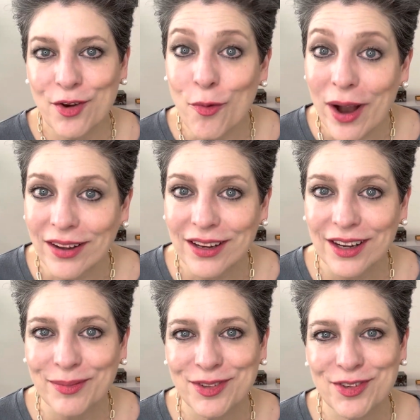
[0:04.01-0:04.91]

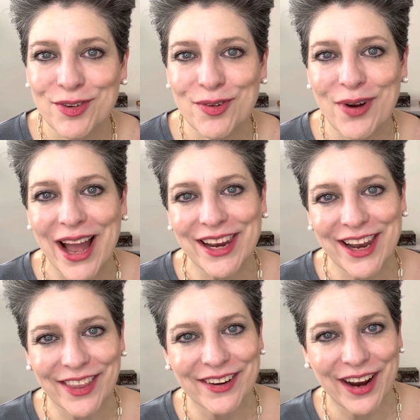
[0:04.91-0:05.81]
Welcome to
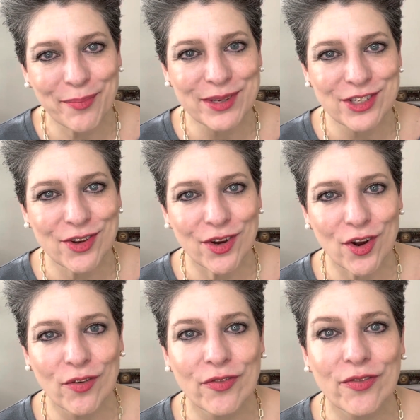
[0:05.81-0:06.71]
another episode
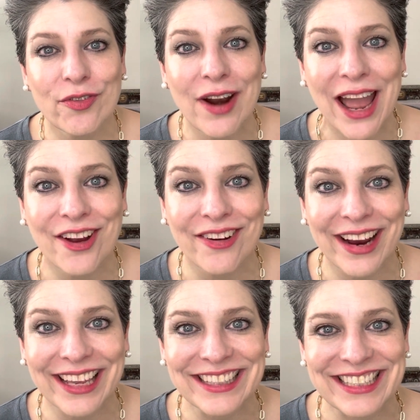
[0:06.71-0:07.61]
of
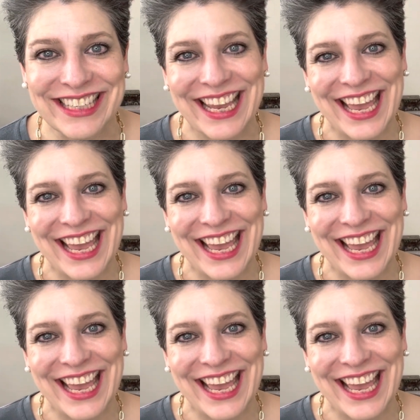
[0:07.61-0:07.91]
Fragrance.